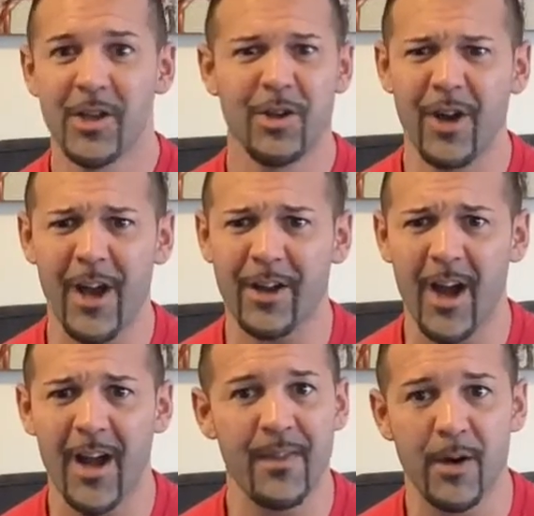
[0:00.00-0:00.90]
you're not
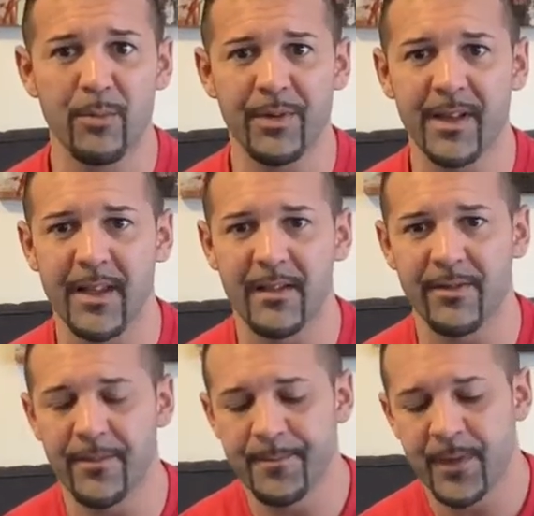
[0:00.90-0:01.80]
God, they don't believe,
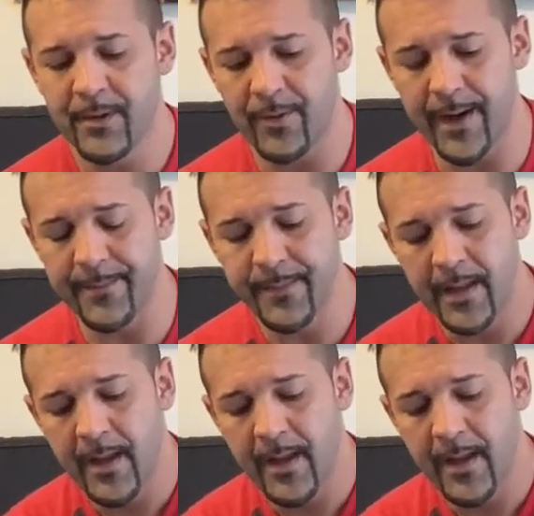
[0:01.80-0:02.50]
right?